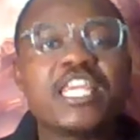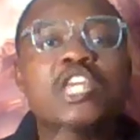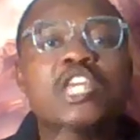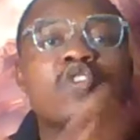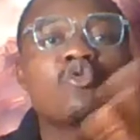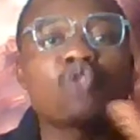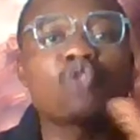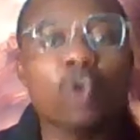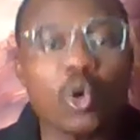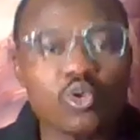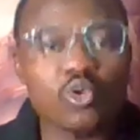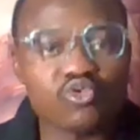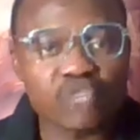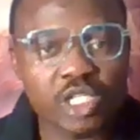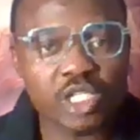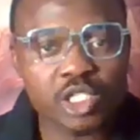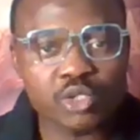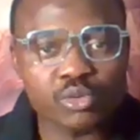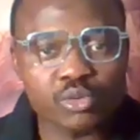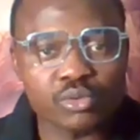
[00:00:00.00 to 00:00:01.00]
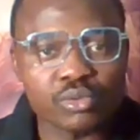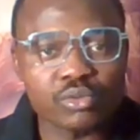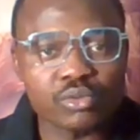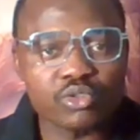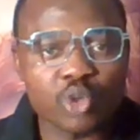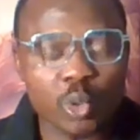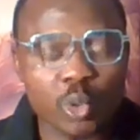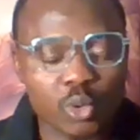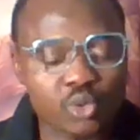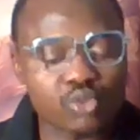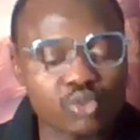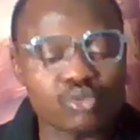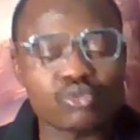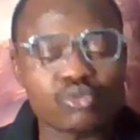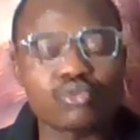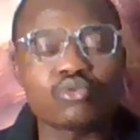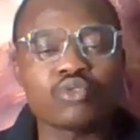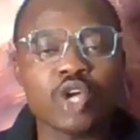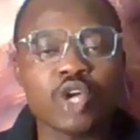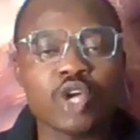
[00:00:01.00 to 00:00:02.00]
EU countries to go
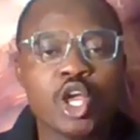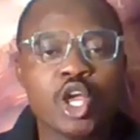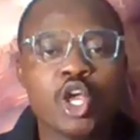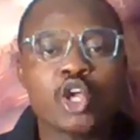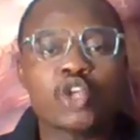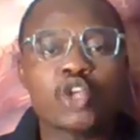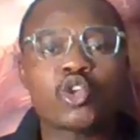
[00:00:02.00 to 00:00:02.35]
to,